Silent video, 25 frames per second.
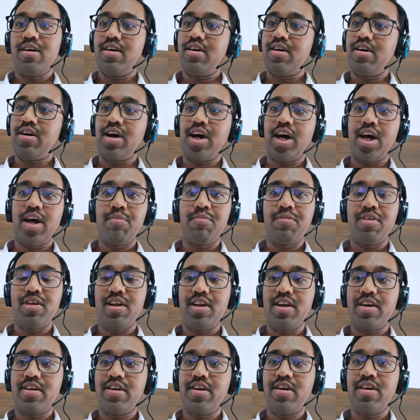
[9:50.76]
I am
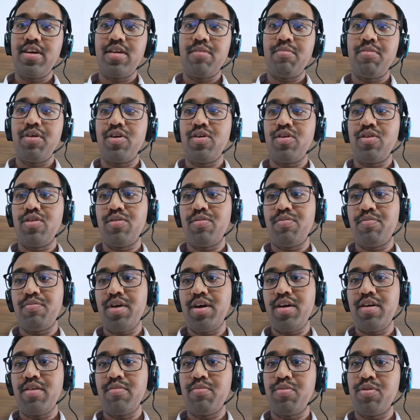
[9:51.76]
selected here because of
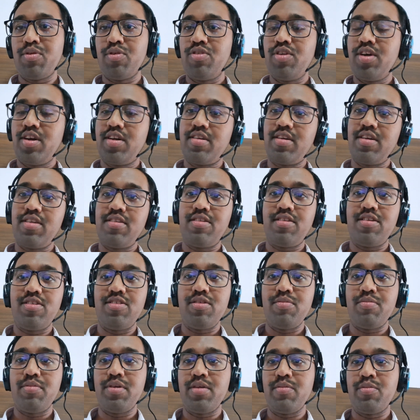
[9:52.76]
projects and
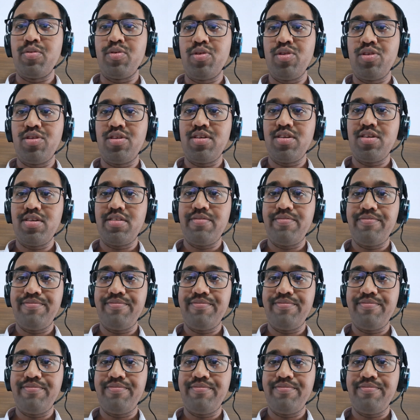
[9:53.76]
CGPA both.